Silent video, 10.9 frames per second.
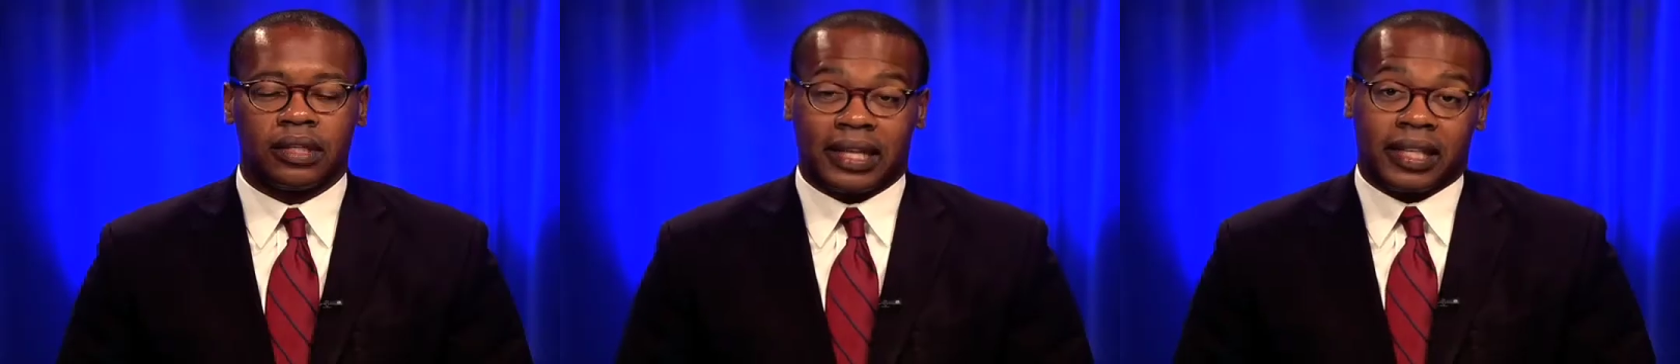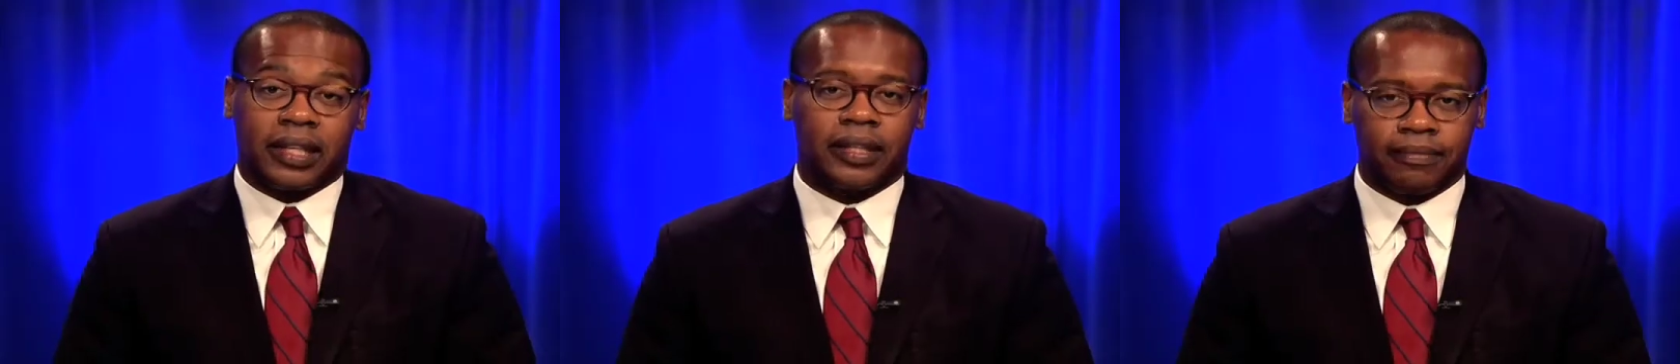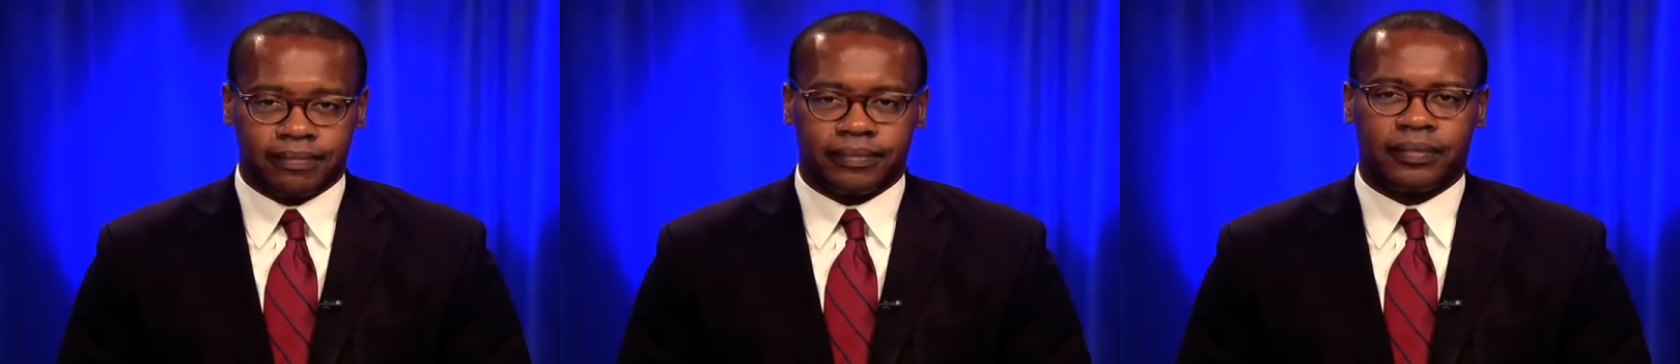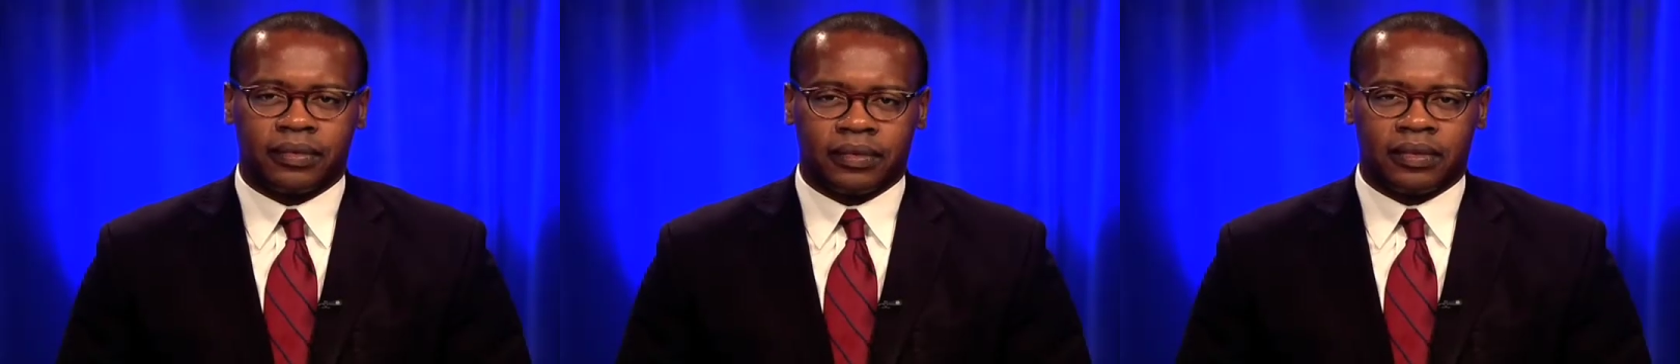I get it.
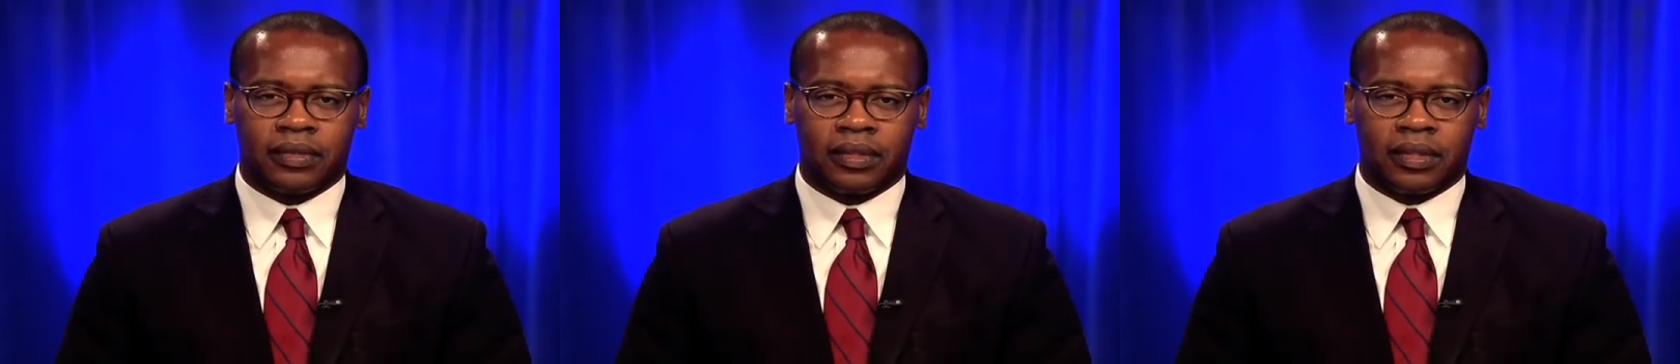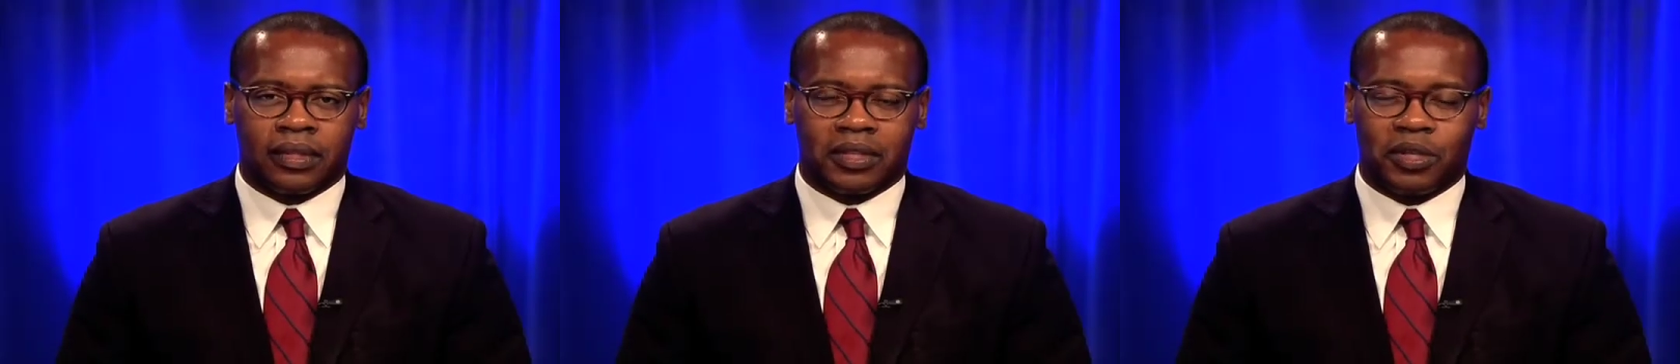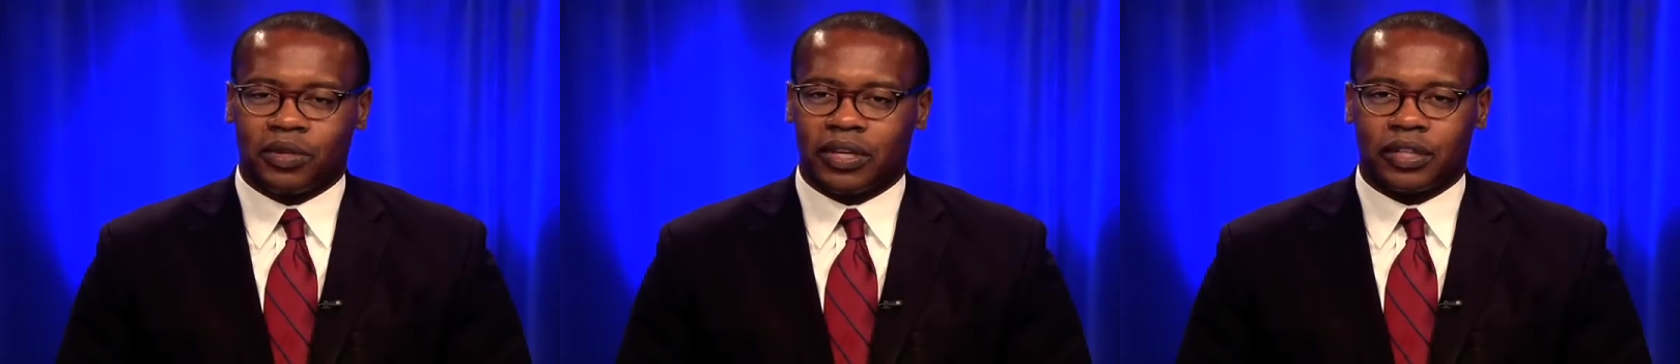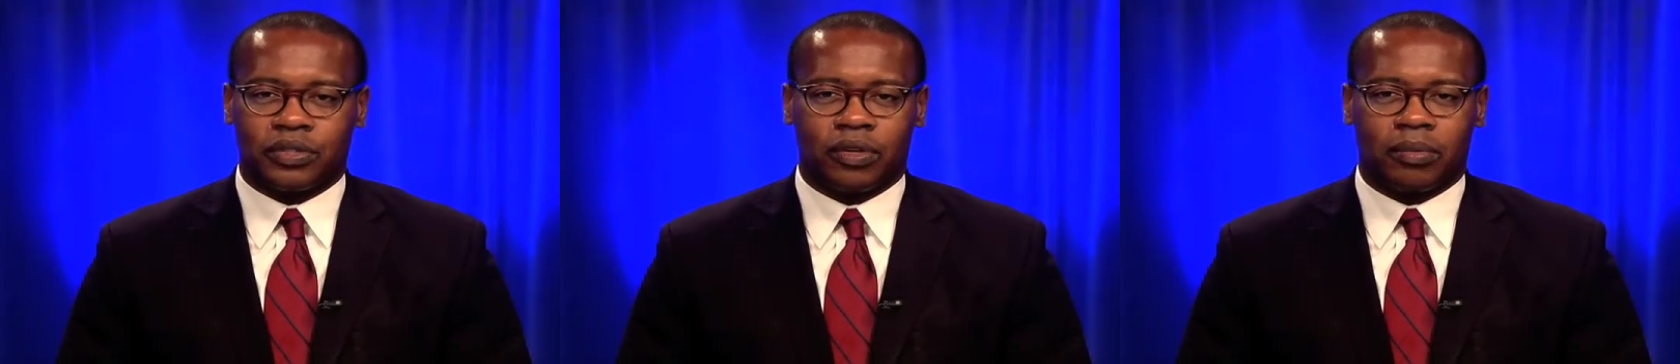You're
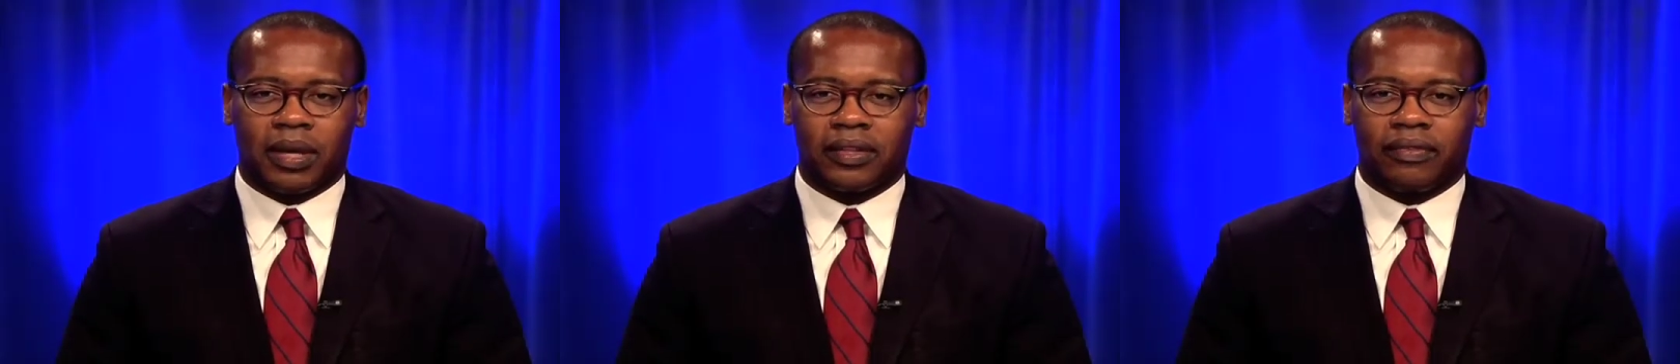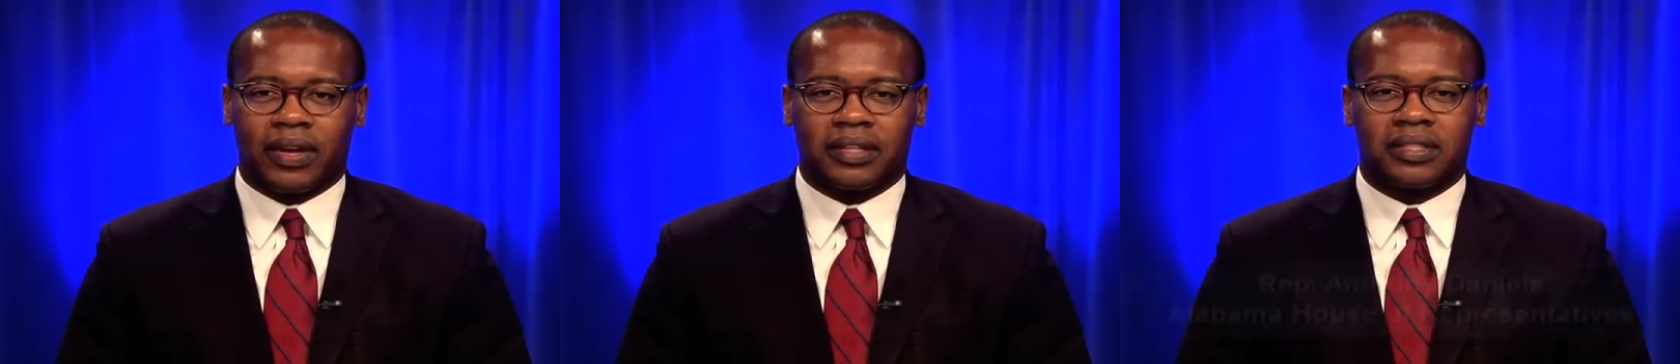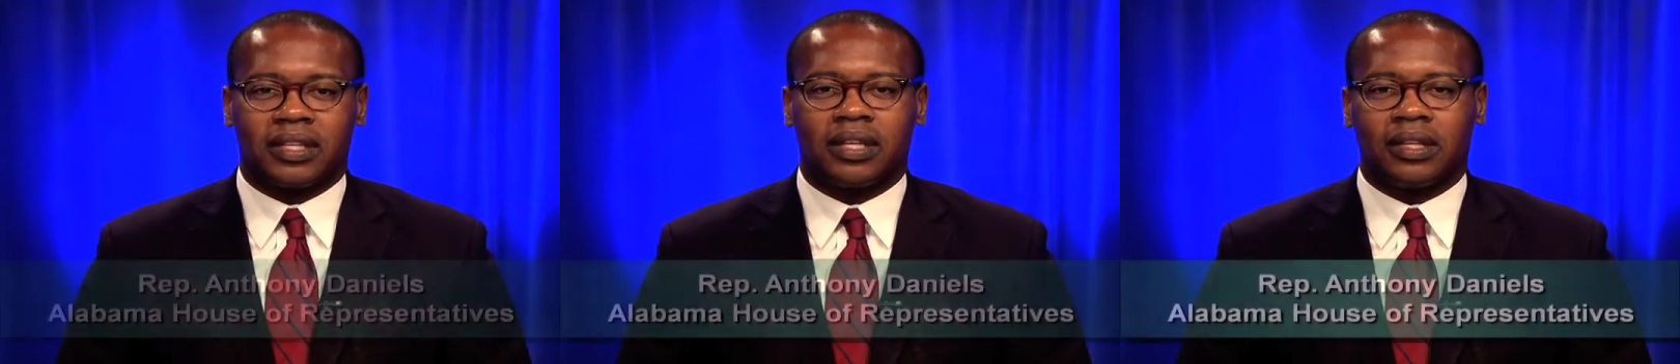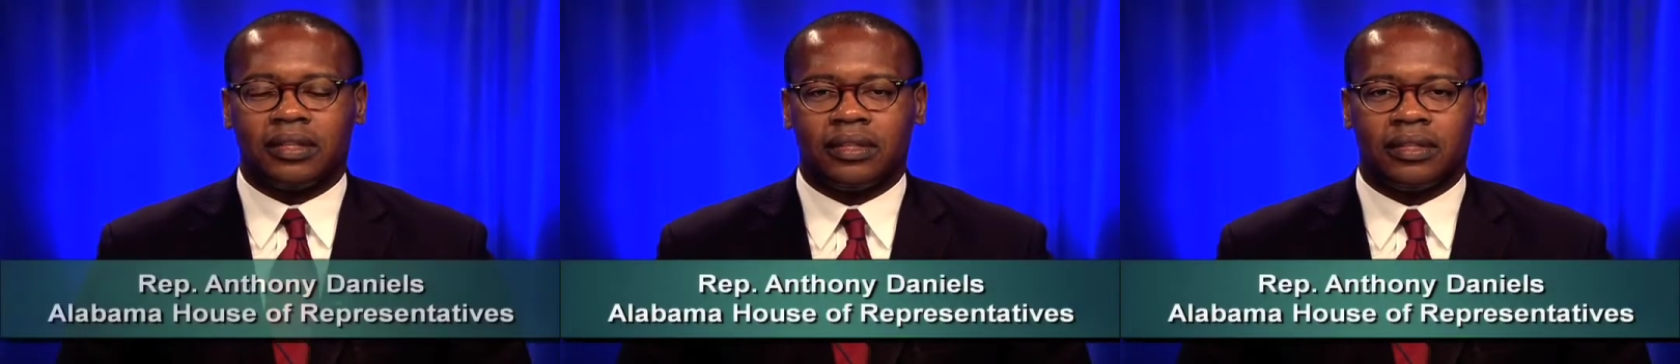not sure about the vaccine.